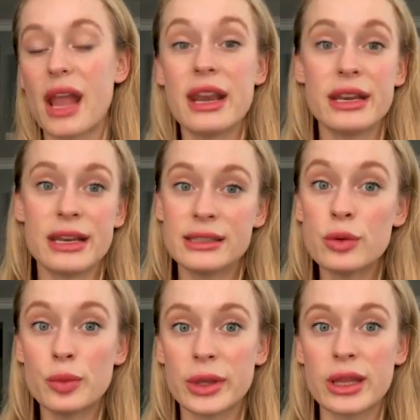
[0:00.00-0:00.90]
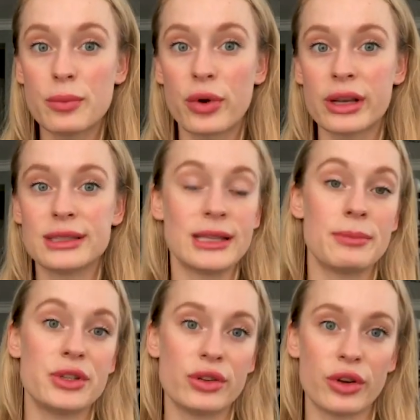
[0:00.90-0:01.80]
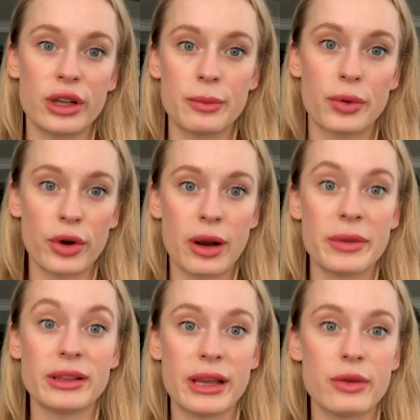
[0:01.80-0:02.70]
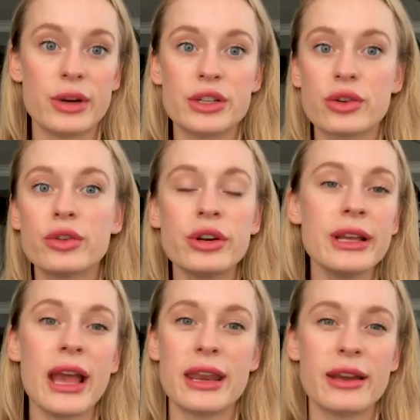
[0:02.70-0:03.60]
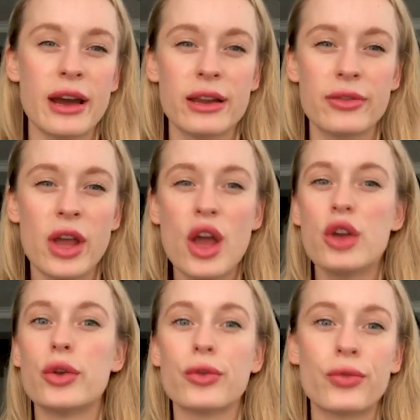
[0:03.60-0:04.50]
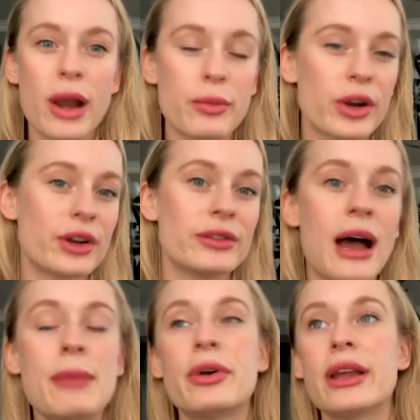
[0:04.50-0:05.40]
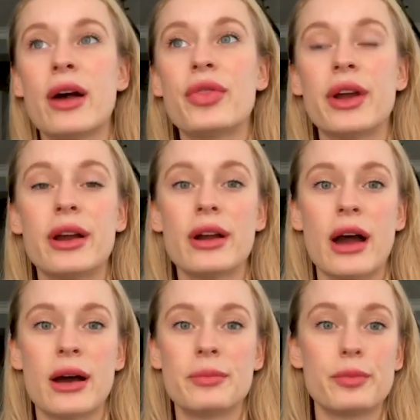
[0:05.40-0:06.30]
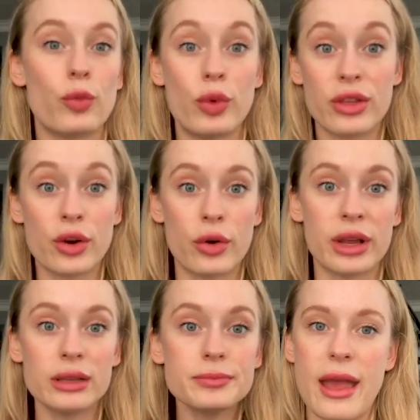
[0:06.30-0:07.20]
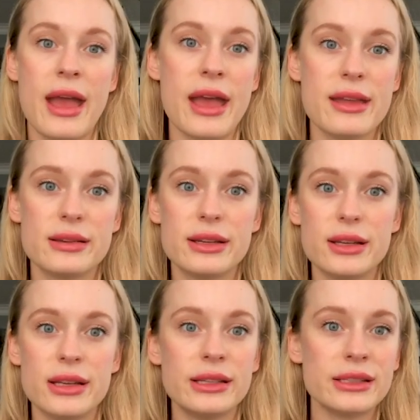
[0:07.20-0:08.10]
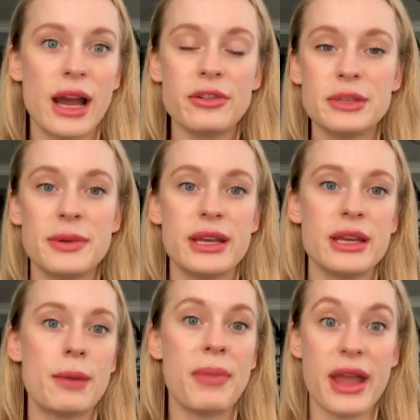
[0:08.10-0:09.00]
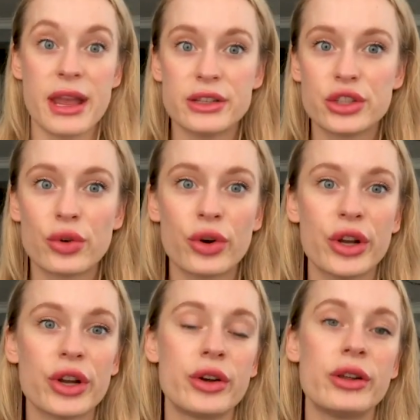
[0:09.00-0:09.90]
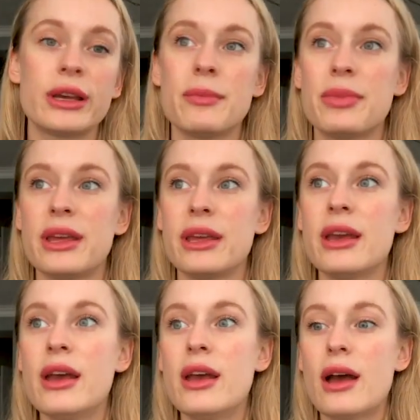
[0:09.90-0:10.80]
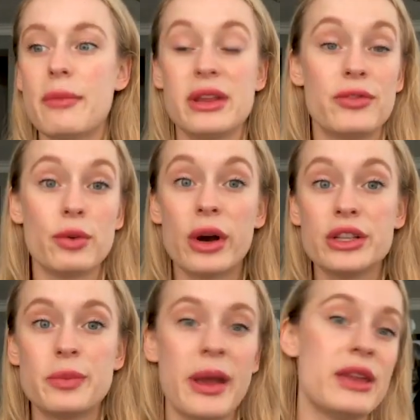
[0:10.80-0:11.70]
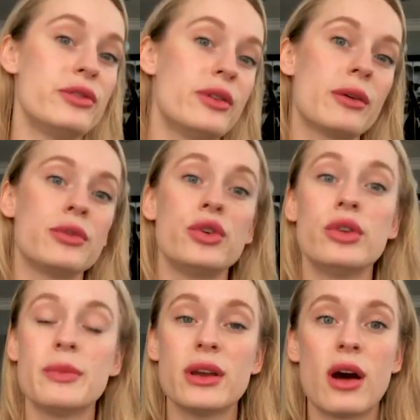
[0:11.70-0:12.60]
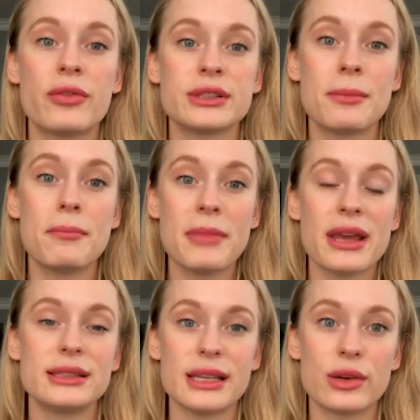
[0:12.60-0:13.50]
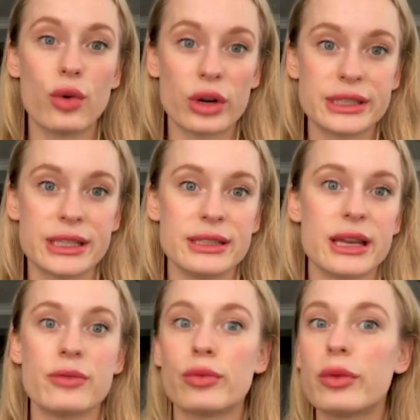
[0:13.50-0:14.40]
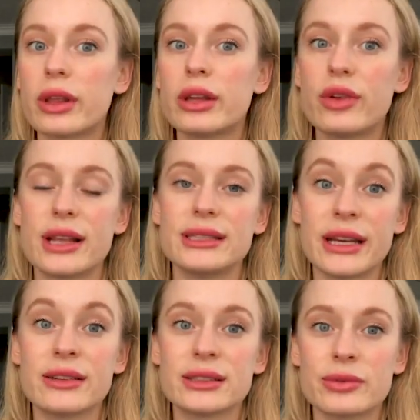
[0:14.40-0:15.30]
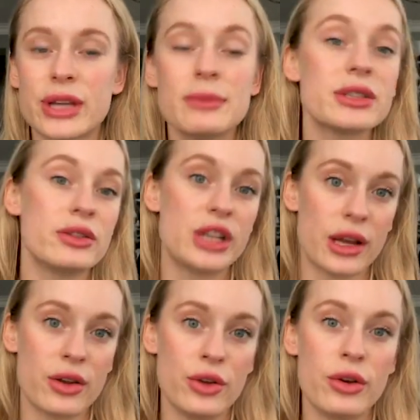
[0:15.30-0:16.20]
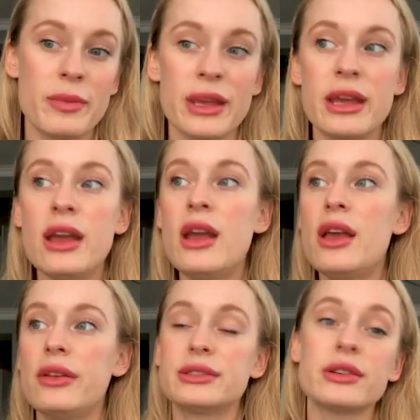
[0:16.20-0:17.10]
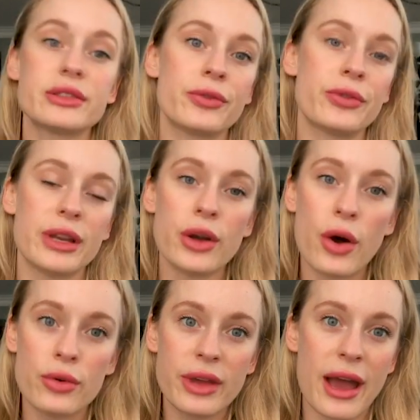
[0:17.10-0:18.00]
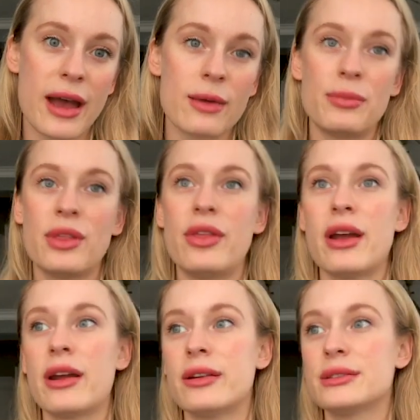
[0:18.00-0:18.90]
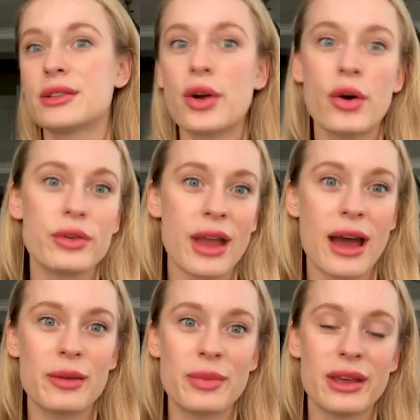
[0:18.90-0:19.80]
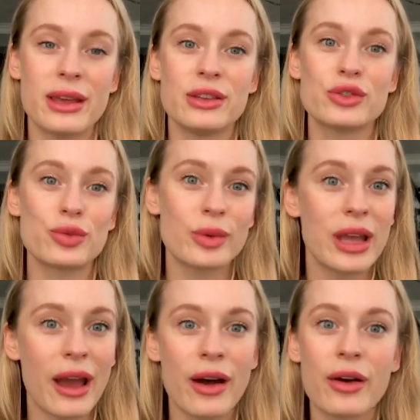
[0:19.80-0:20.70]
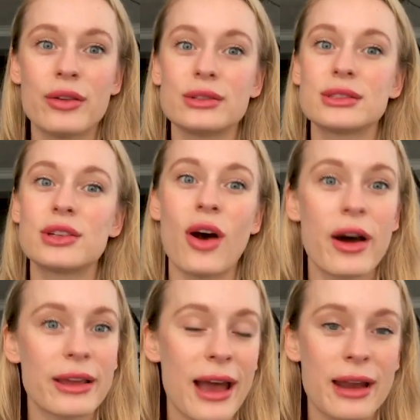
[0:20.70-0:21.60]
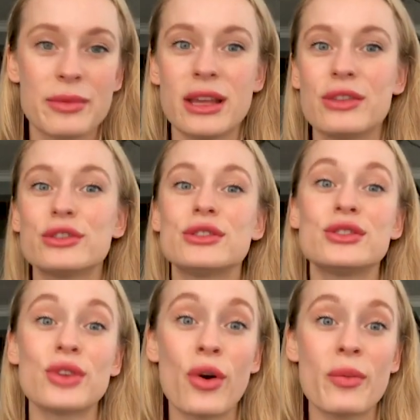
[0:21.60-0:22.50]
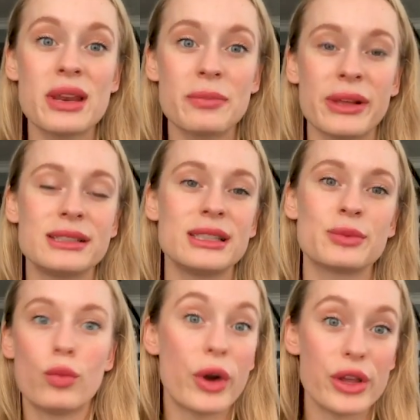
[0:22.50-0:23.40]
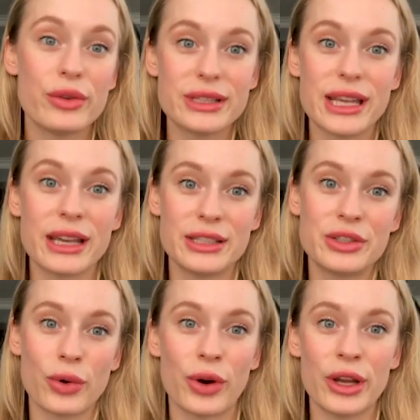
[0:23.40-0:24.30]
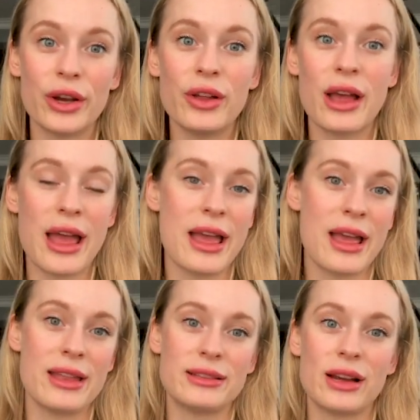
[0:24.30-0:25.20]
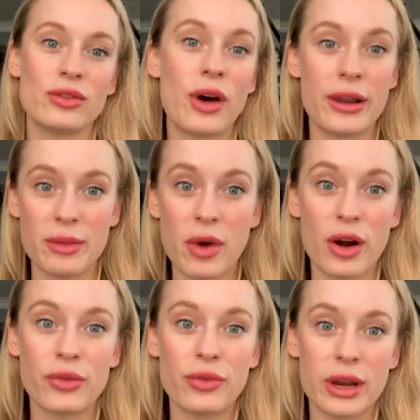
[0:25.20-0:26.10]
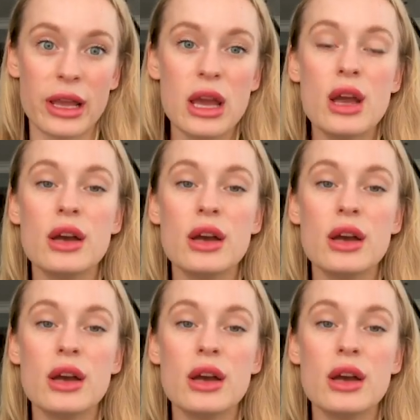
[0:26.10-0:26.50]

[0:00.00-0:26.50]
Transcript: And it is a really important step to learning a programming language or learning any kind of new framework or library out there with coding. And it doesn't have to be a paid tutorial. It can be, I mean, if you want to do paid, Udemy offers amazing courses and really great sales sometimes, so I check out Udemy. There's also freeCodeCamp, there's Codecademy, Treehouse, Khan Academy. There's so many places where you can take a tutorial, and a lot of them are free.